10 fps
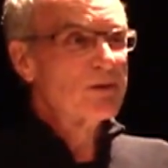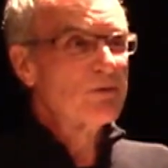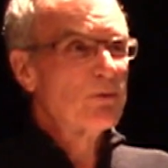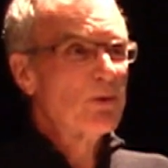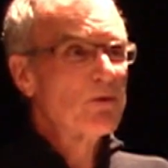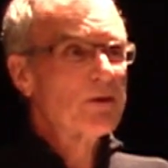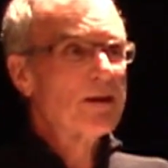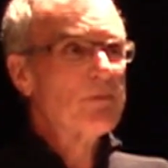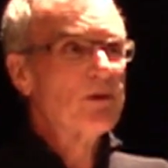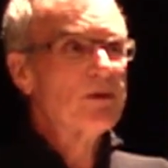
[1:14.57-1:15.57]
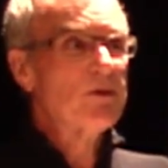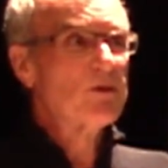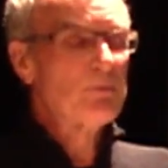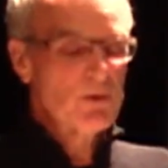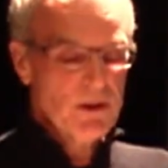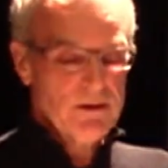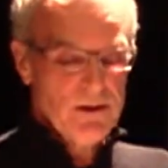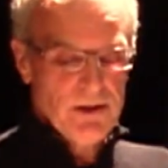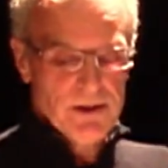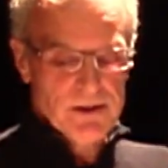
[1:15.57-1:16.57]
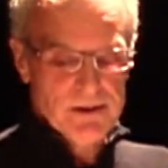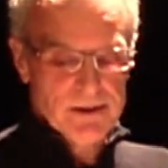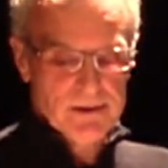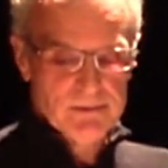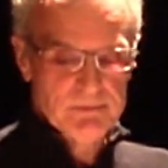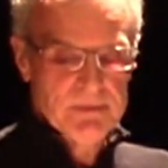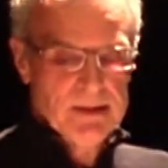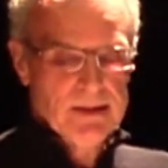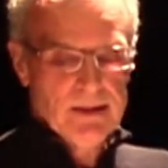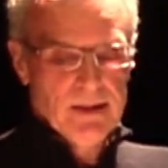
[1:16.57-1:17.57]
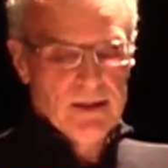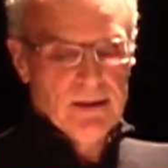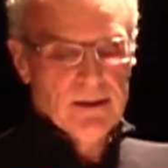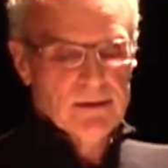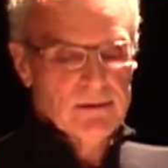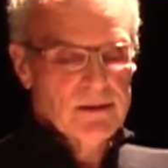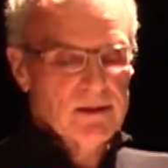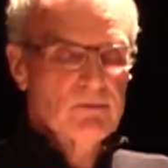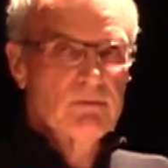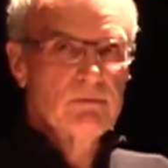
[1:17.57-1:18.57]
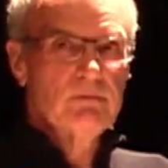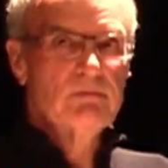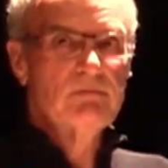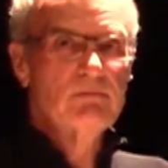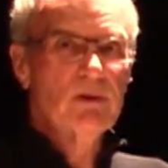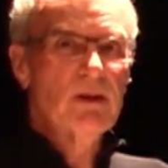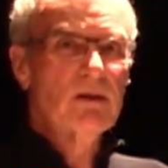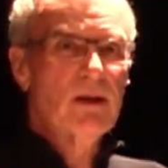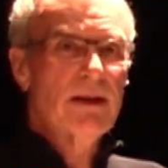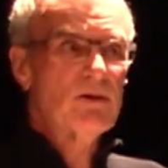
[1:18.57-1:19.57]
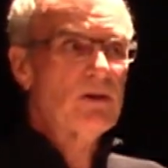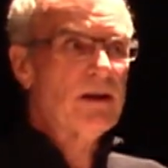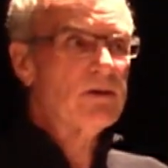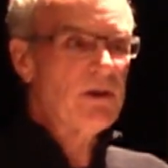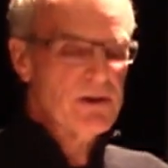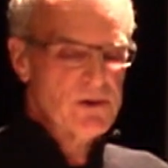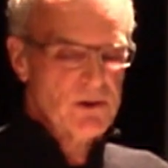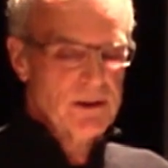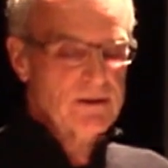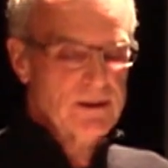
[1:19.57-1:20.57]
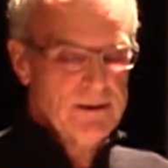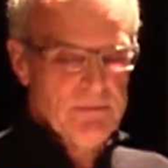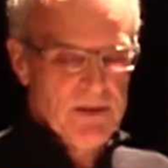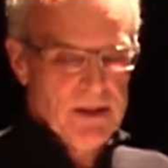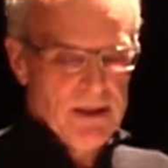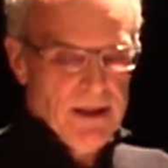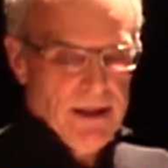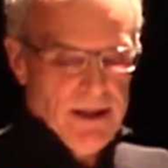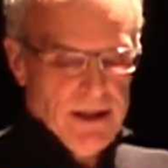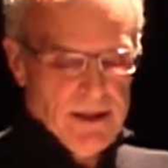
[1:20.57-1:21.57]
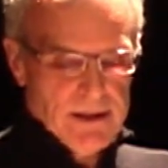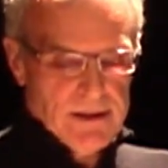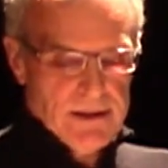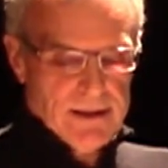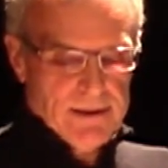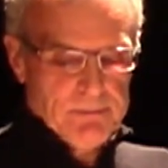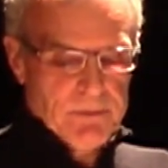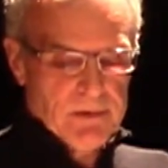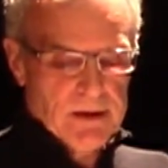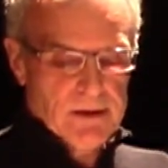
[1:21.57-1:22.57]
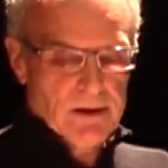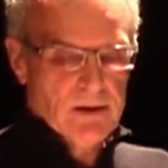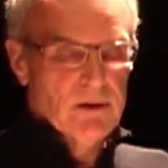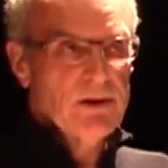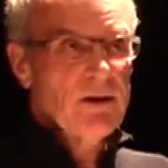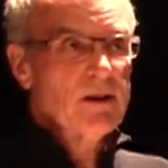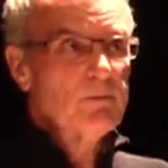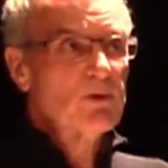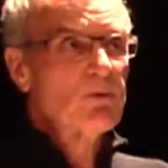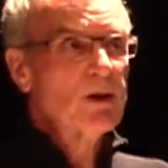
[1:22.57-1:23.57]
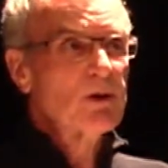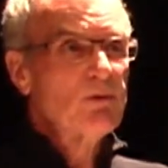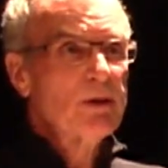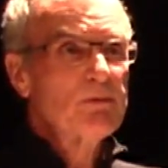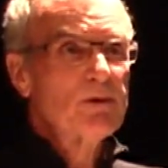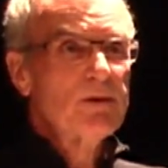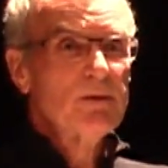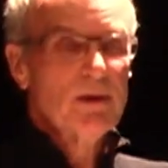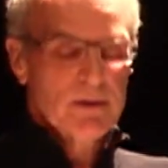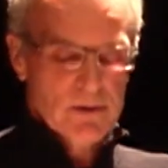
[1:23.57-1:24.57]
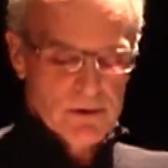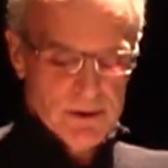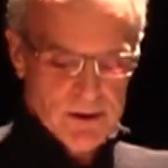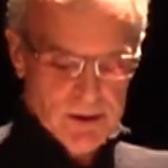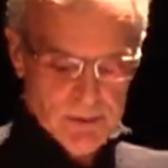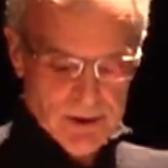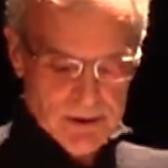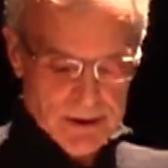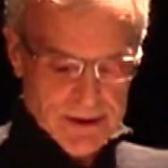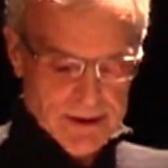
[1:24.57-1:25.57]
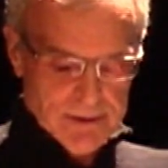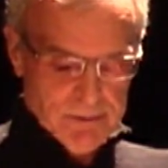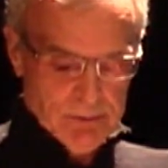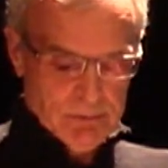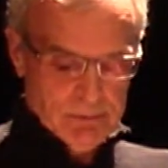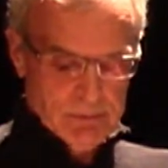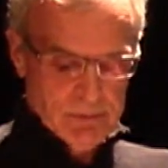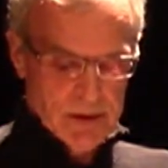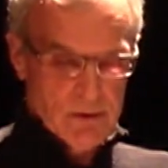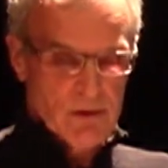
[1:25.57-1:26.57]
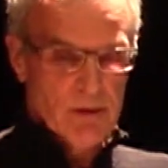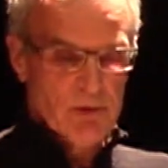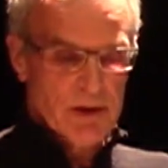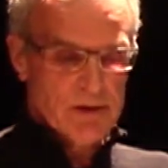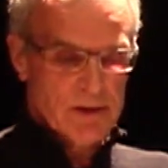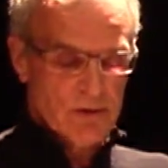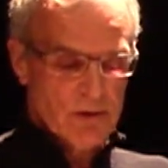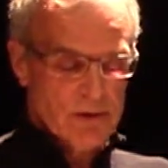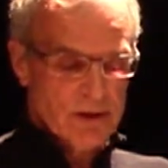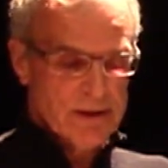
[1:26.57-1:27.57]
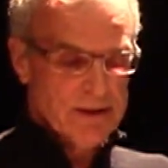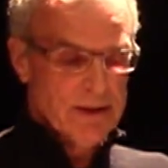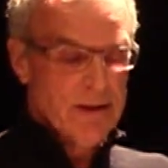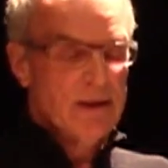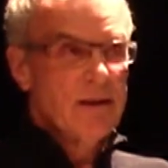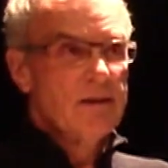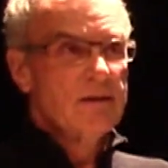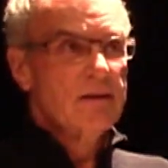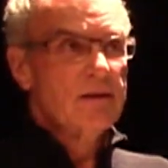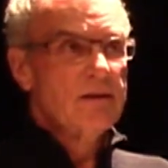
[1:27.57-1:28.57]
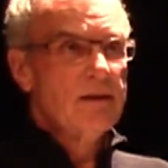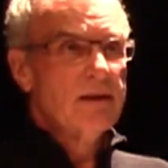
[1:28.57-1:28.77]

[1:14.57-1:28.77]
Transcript: the fourth time that he's presented here, and I think within the last 10 years, likely. And Ernie comes well equipped to talk about this subject, and certainly did